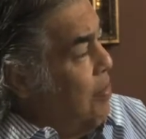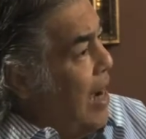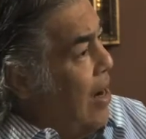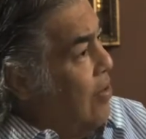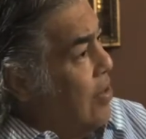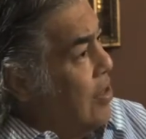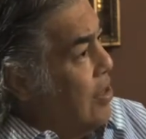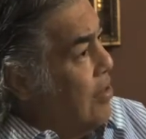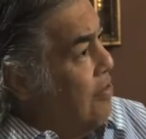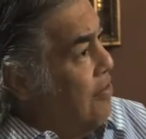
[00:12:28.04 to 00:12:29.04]

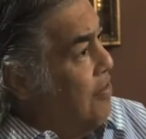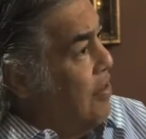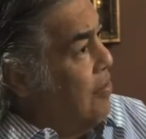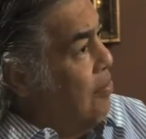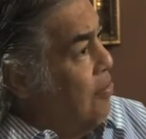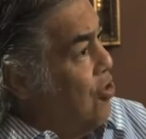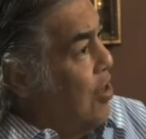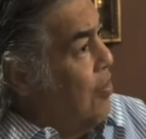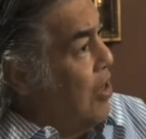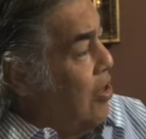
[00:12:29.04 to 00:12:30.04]
powers of
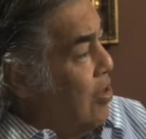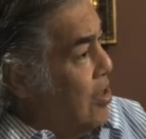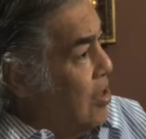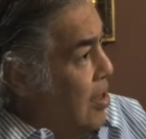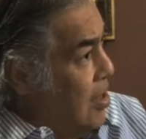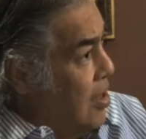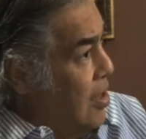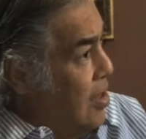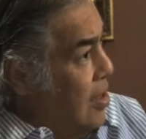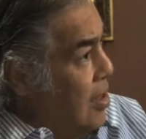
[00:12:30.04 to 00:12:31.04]
trying to make you look
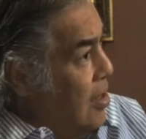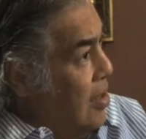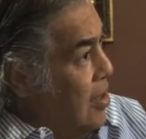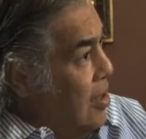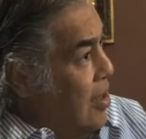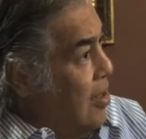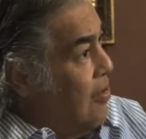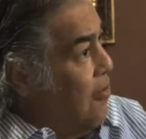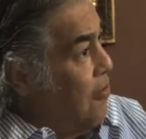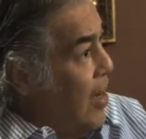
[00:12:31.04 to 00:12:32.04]
silly
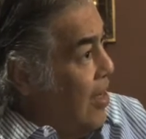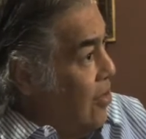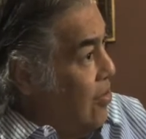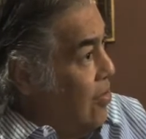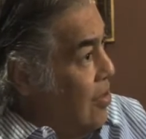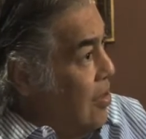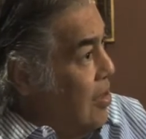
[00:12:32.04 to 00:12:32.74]
to frighten you.